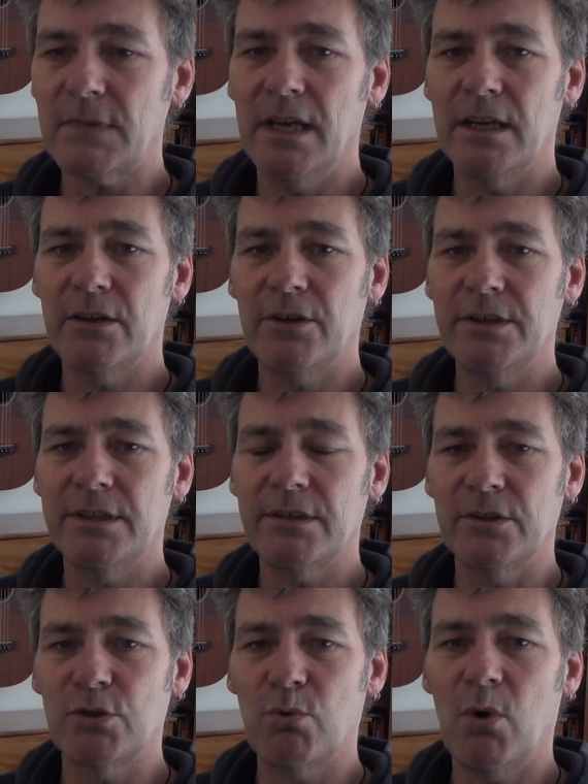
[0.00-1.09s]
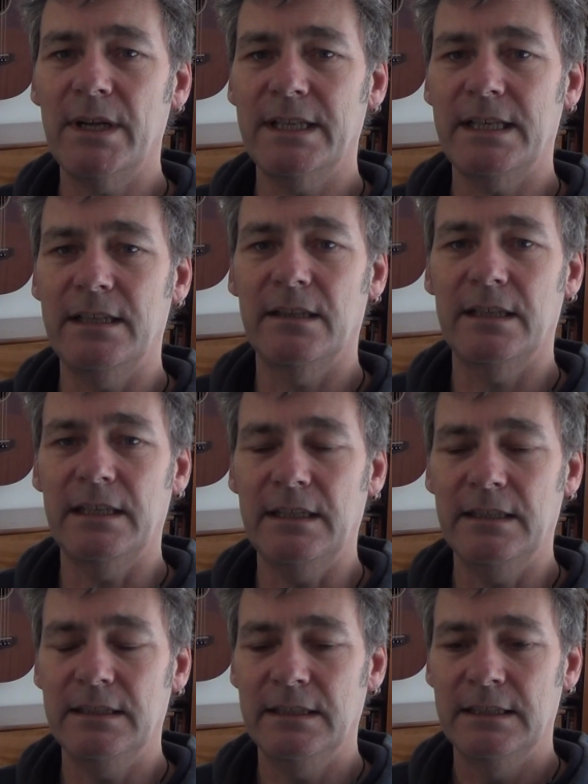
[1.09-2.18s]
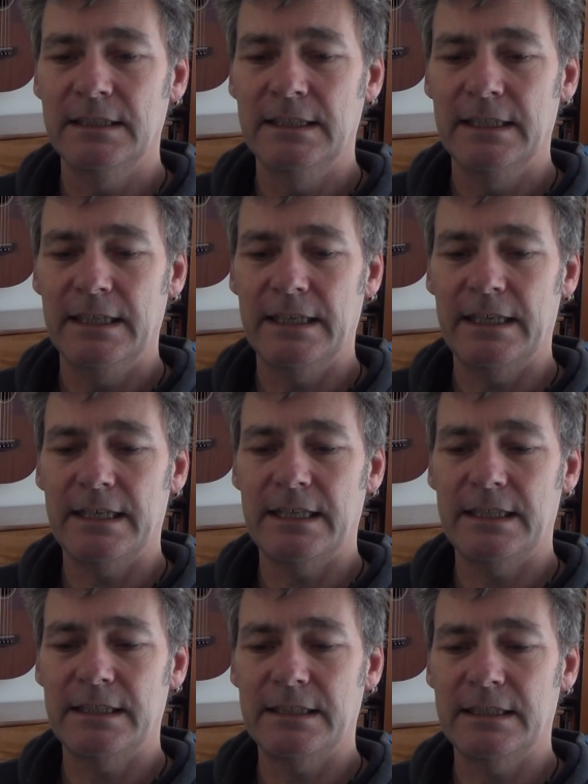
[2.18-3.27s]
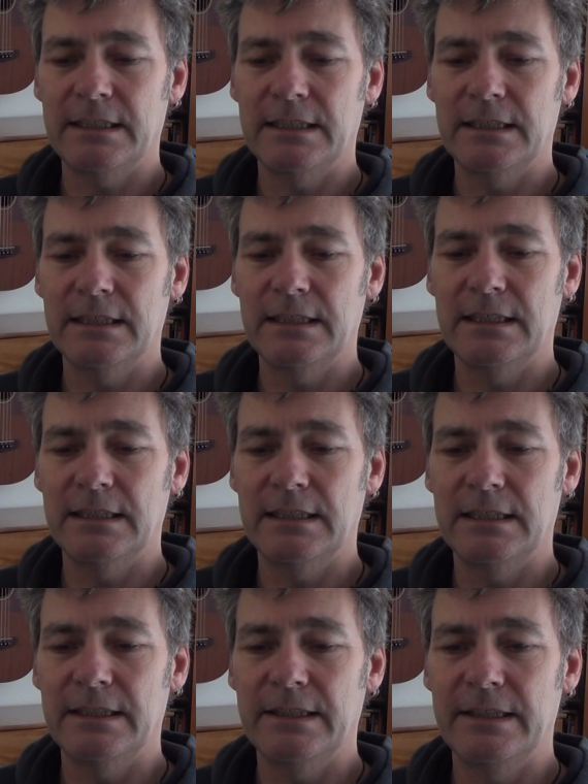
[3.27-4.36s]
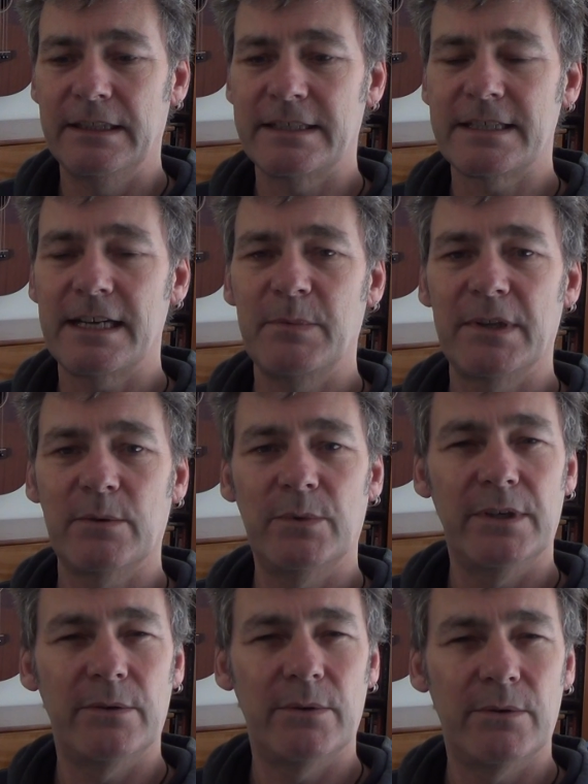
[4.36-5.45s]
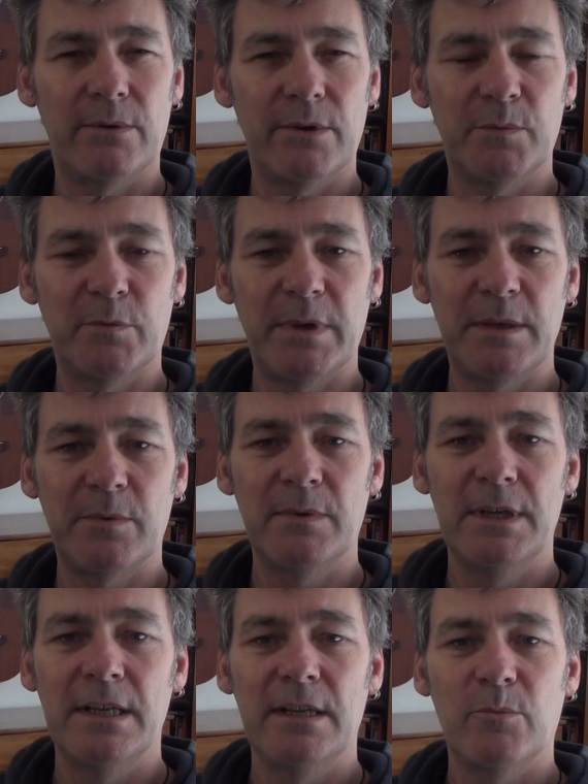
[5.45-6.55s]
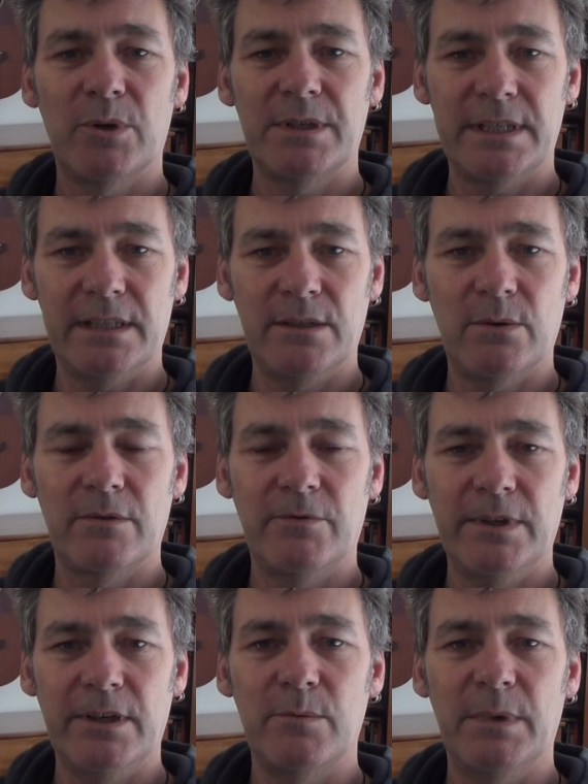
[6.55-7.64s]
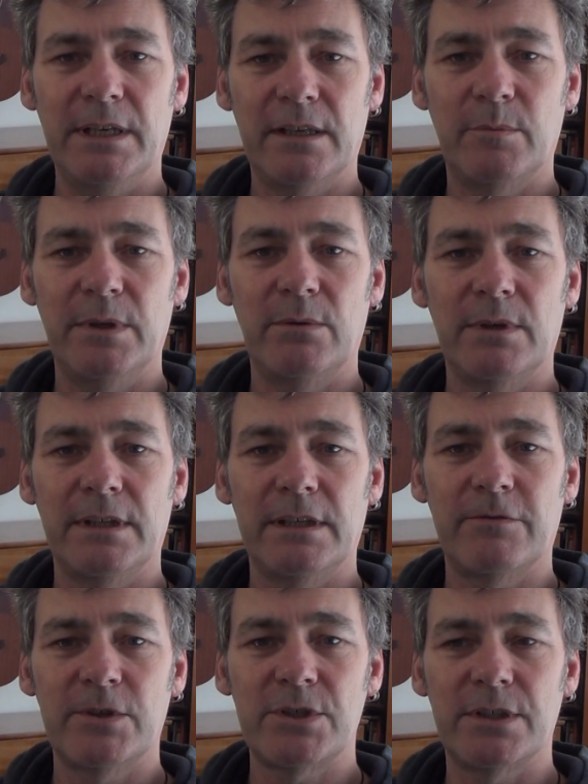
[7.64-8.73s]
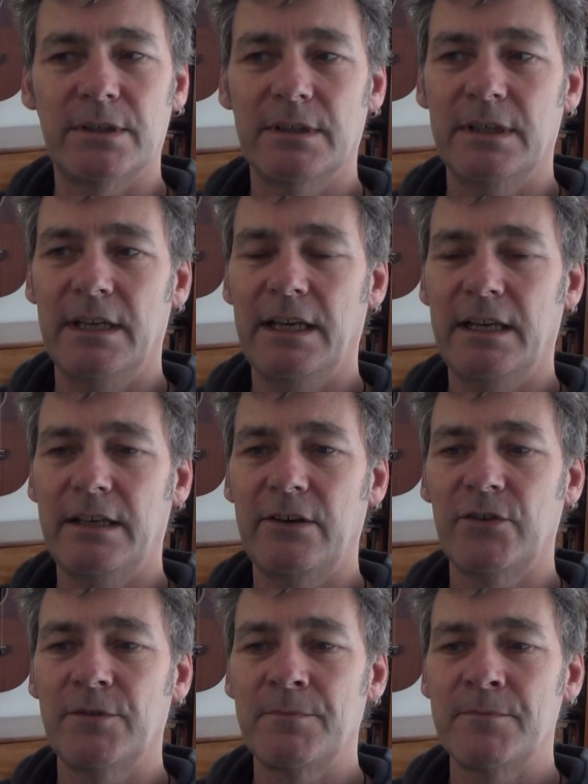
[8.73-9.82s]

And I know you don't quite get the uh, the same thing when you're in a room with people, but I tell you what, a video meeting can be really efficient and